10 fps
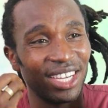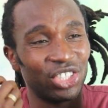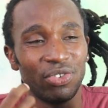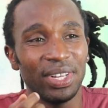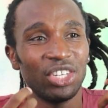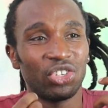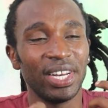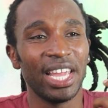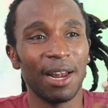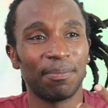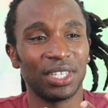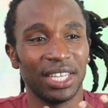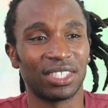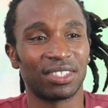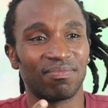she really helped
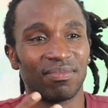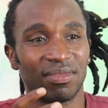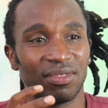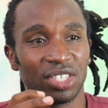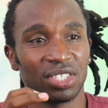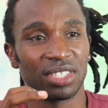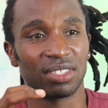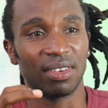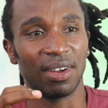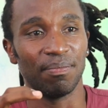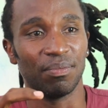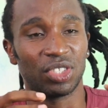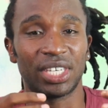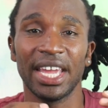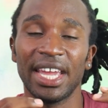it just
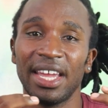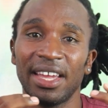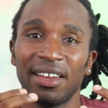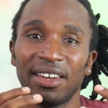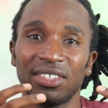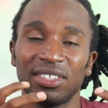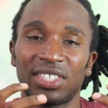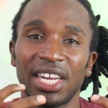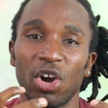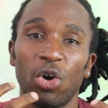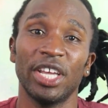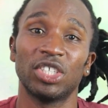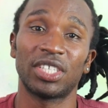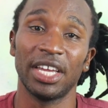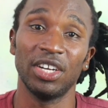stay
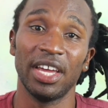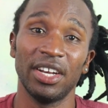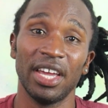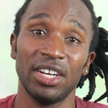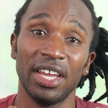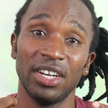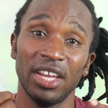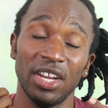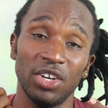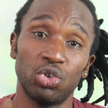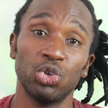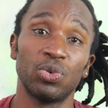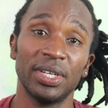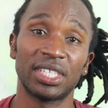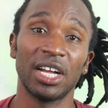honest and true
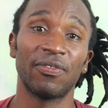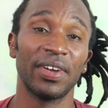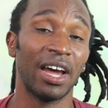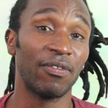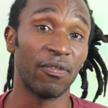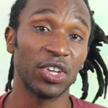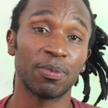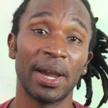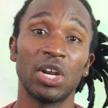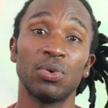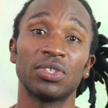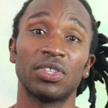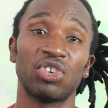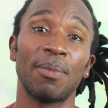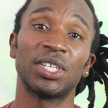to itself. And Afif Ismail, who was
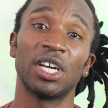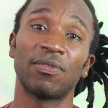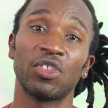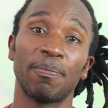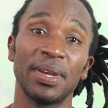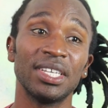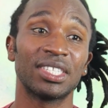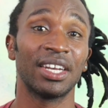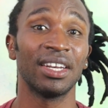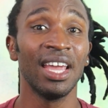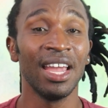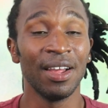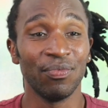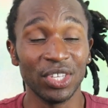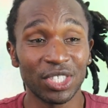the dramaturg for the piece, and
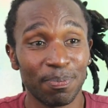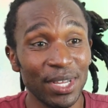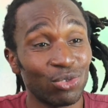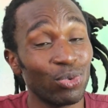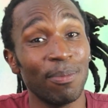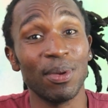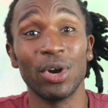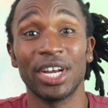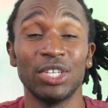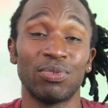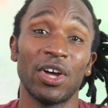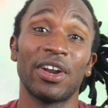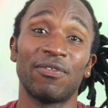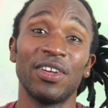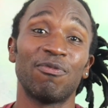this piece wouldn't be what it is
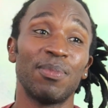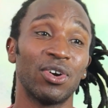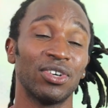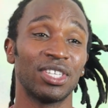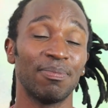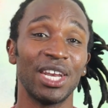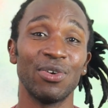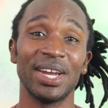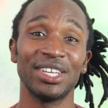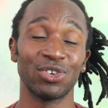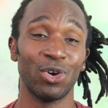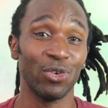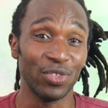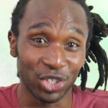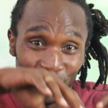without Afif, because in many ways
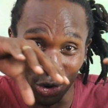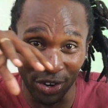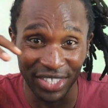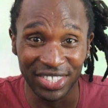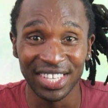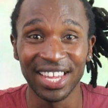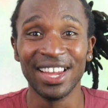all these stories